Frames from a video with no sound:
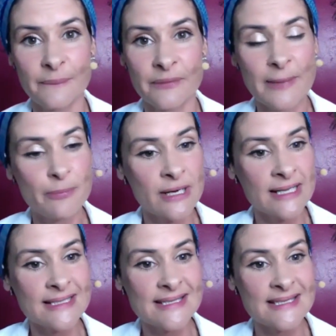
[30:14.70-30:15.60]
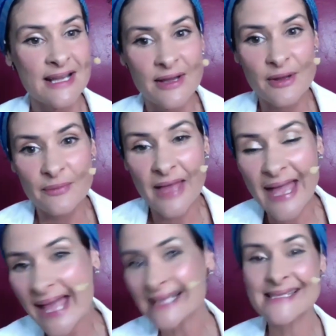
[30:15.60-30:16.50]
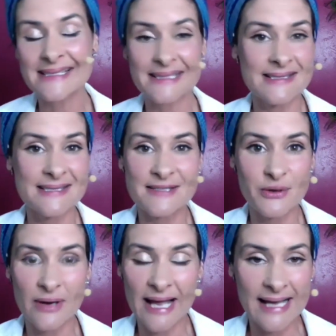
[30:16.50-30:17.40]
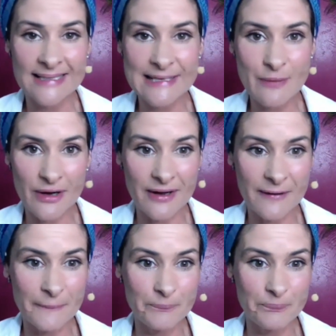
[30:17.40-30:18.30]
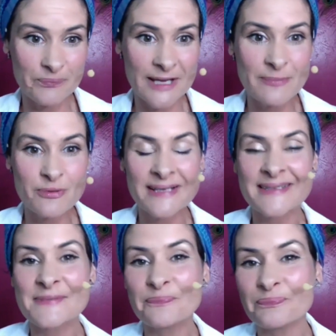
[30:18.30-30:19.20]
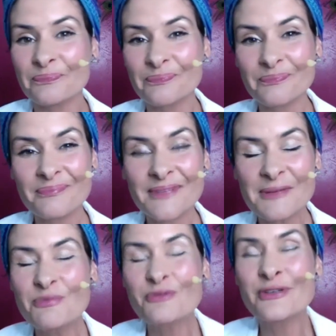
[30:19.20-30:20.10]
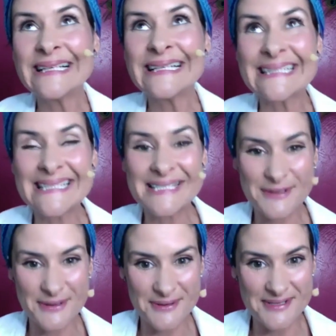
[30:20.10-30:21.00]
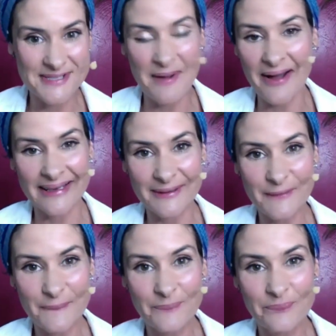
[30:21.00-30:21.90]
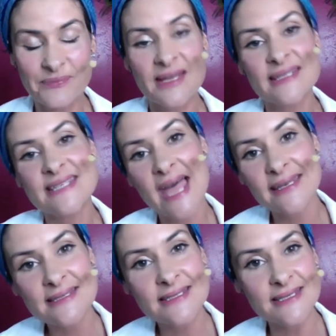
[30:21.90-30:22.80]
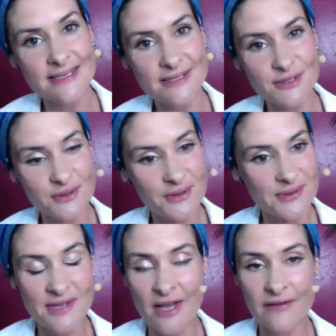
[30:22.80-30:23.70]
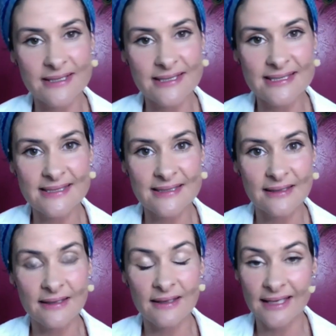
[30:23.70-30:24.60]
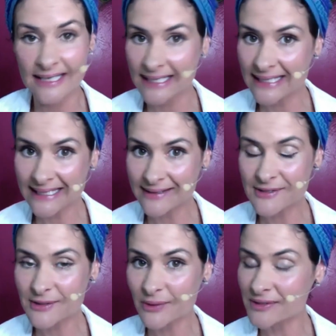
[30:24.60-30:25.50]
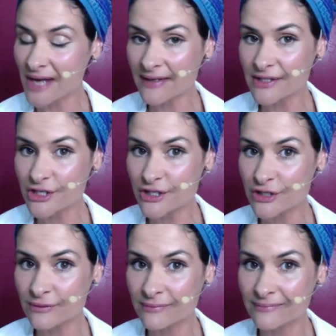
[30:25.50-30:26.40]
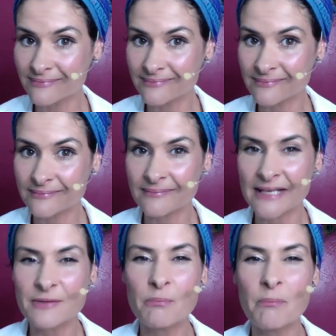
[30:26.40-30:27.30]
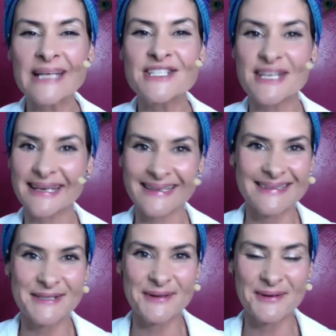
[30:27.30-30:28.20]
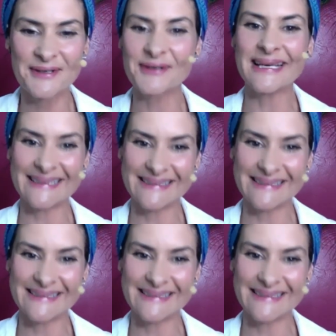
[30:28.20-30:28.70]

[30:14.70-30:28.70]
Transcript: It brings excellence to your handiwork. It brings brilliance to your smile, tenderness to your service, healing to your touch, and magic to your cooking.